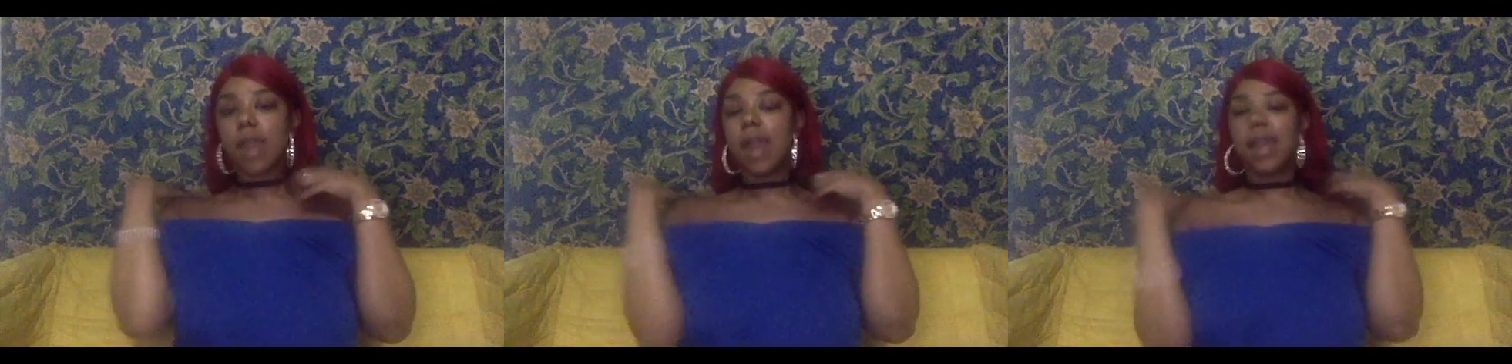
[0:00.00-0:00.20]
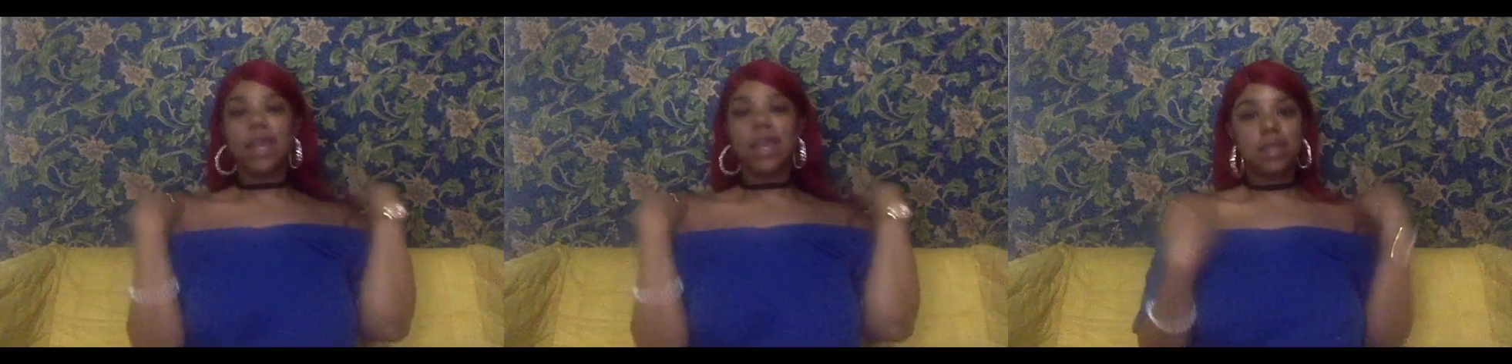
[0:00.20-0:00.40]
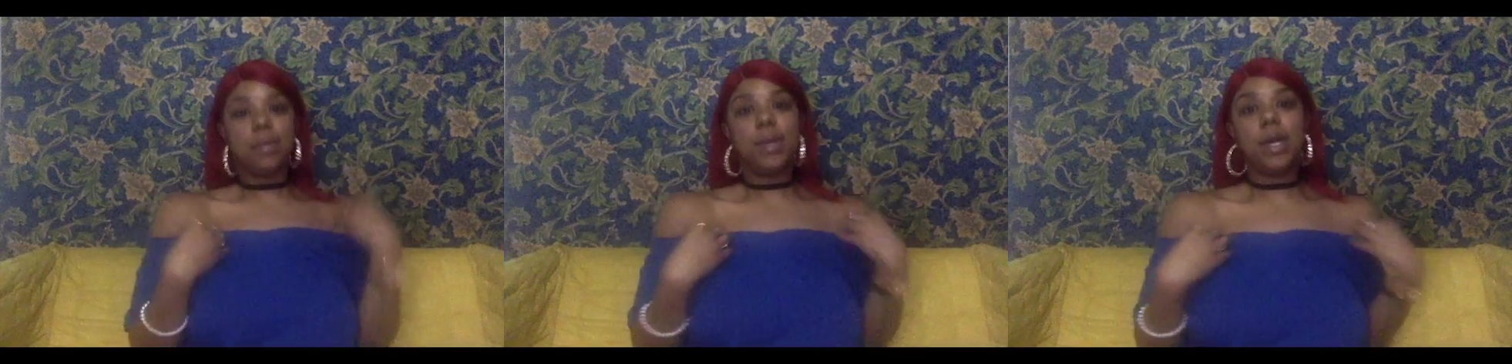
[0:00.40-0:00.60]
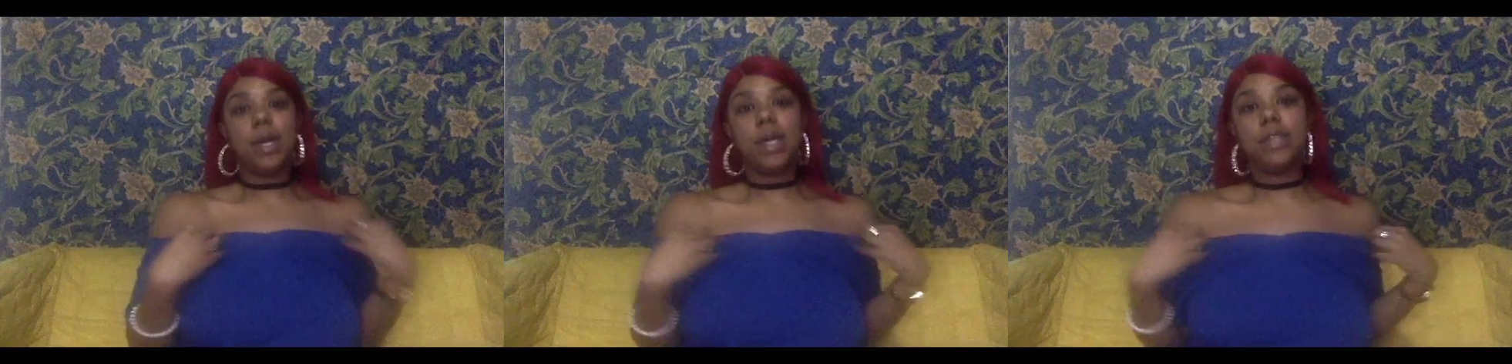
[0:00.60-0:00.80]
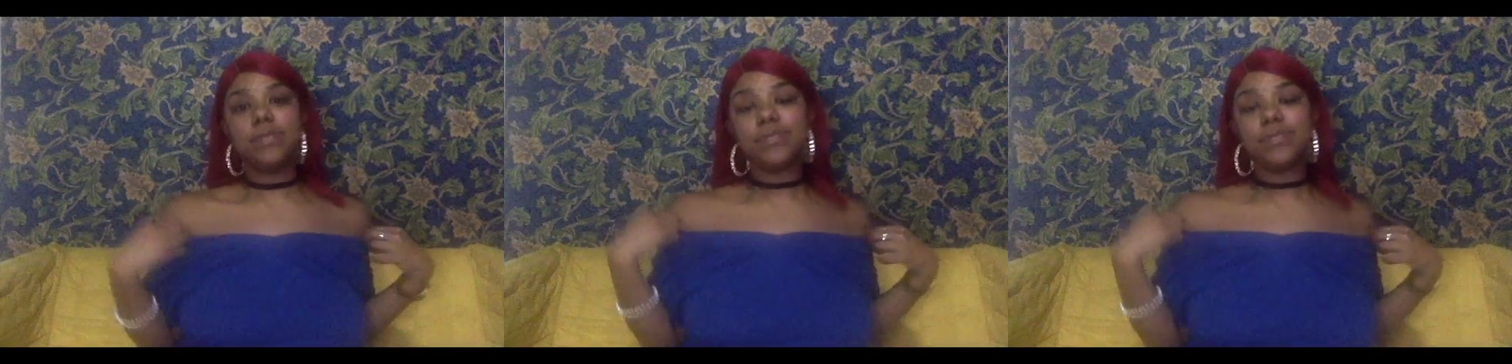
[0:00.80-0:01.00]
I get them
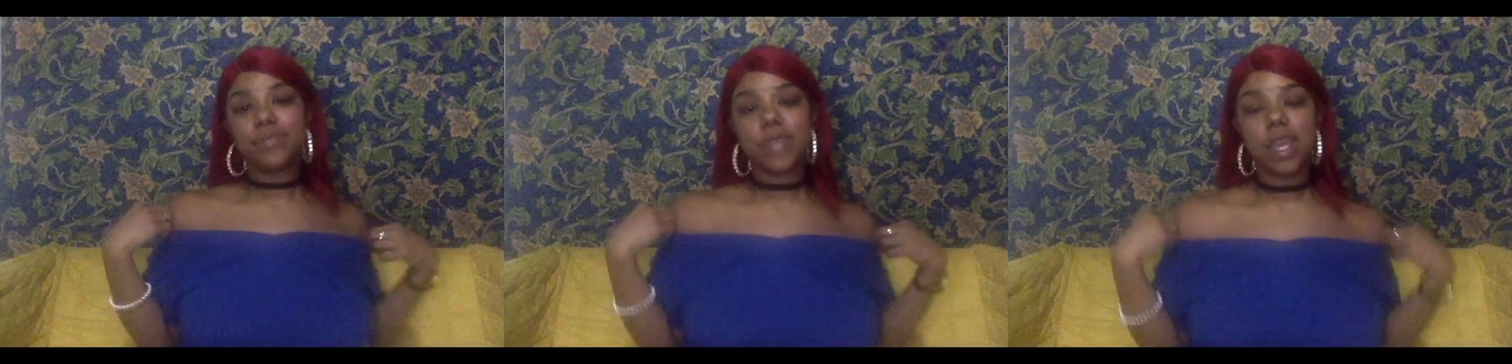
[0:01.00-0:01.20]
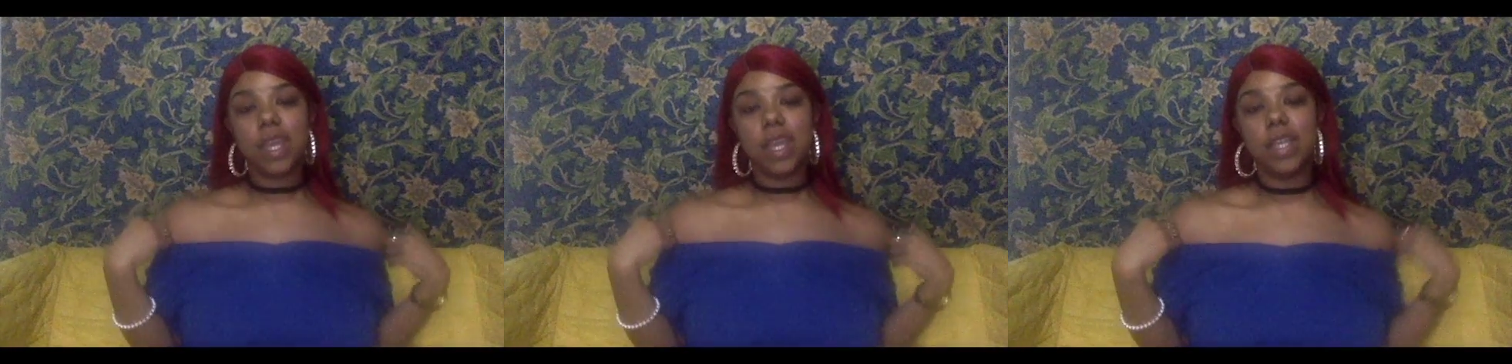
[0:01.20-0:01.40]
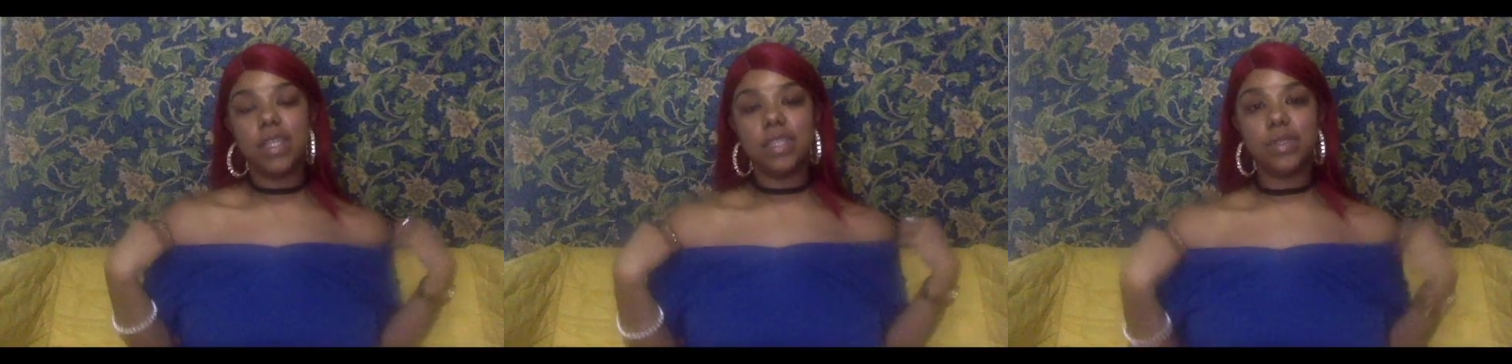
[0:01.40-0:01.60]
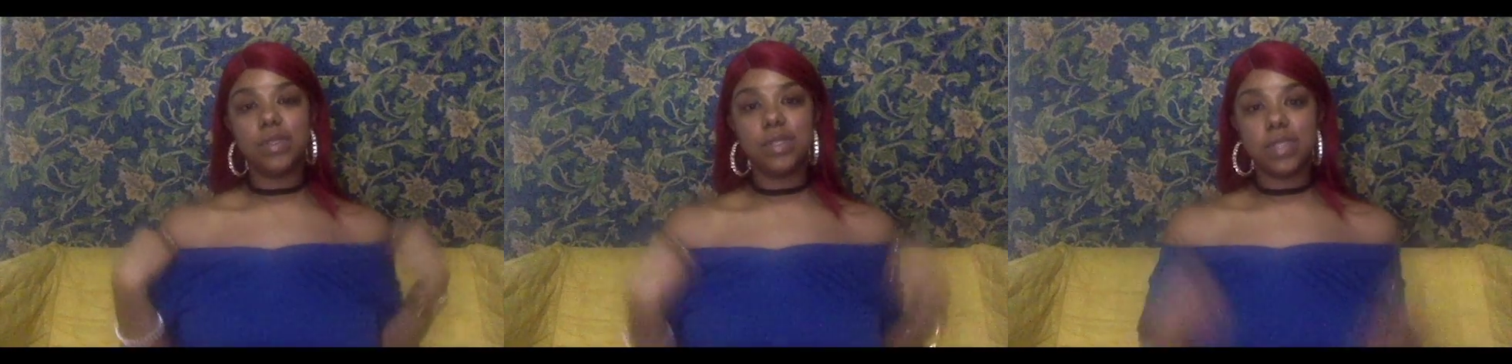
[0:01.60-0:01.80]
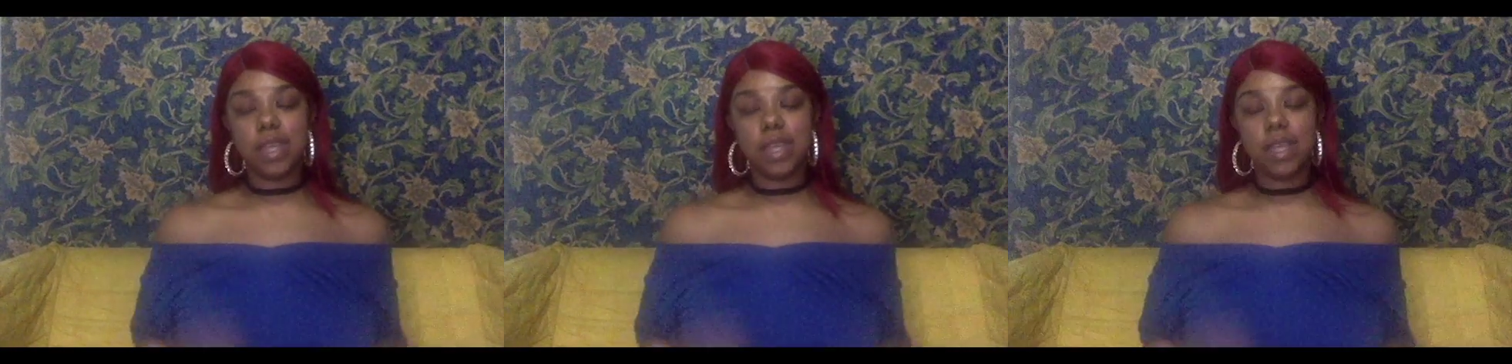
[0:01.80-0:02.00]
on and it
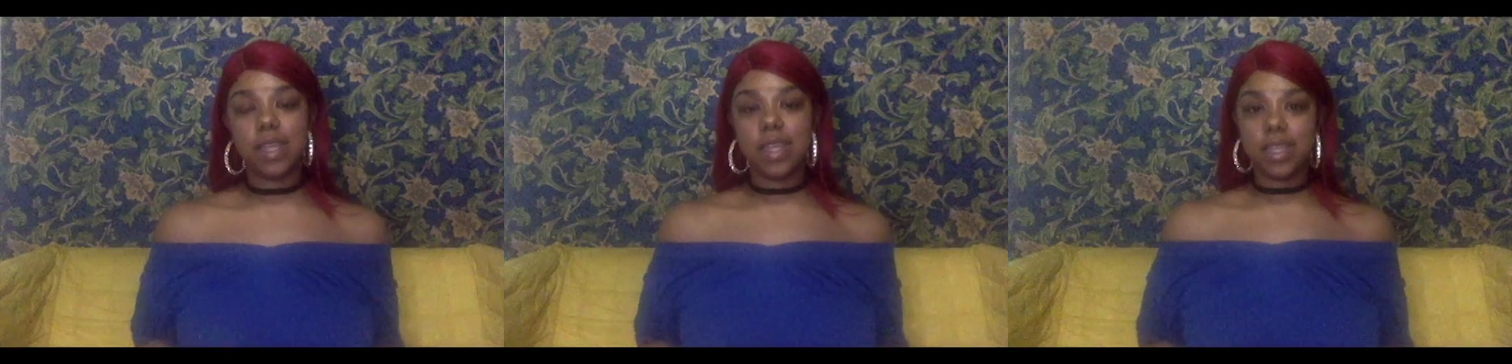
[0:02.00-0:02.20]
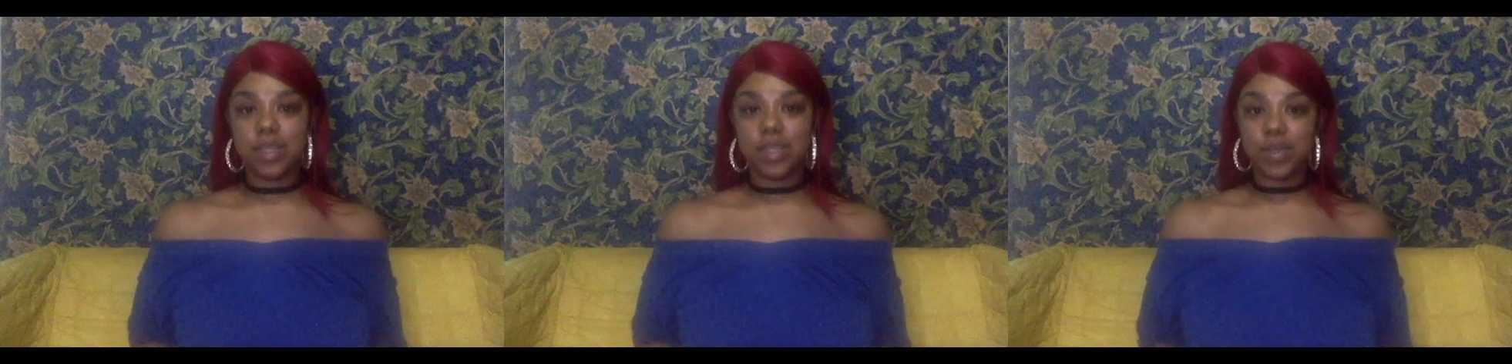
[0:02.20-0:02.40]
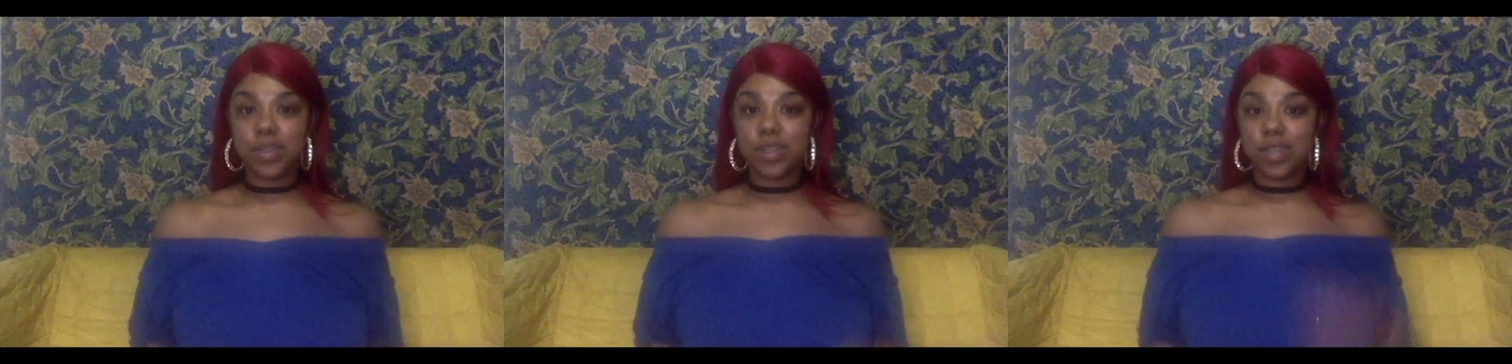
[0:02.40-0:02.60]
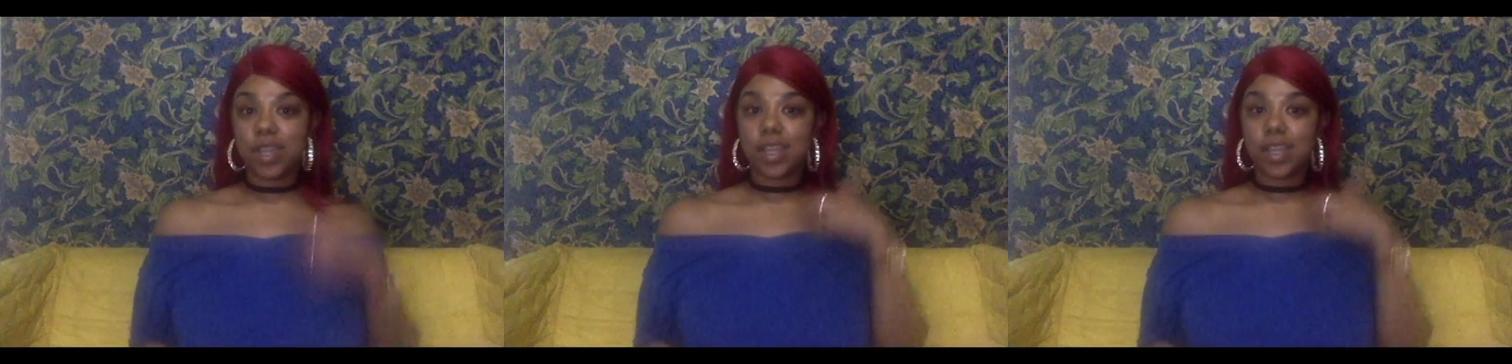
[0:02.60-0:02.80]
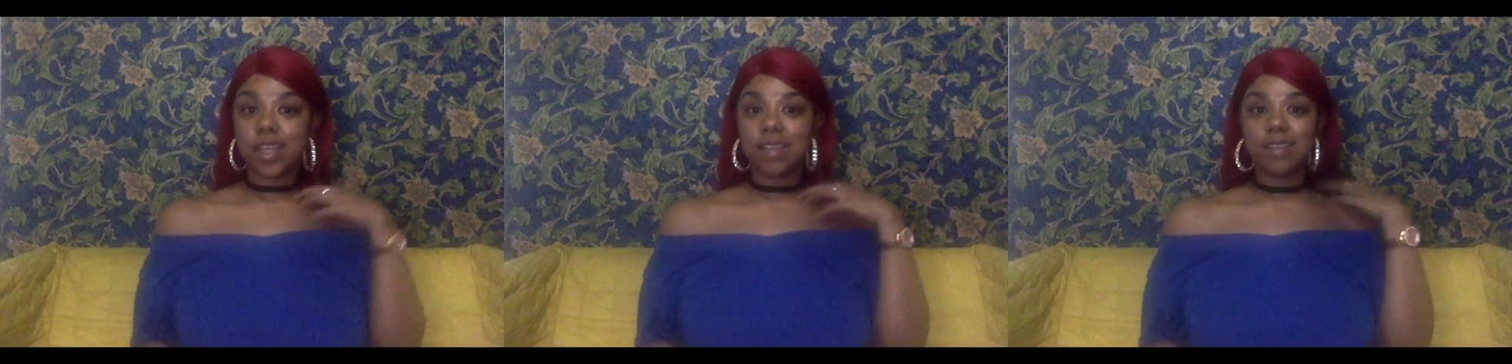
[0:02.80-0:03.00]
does, and they do the trick,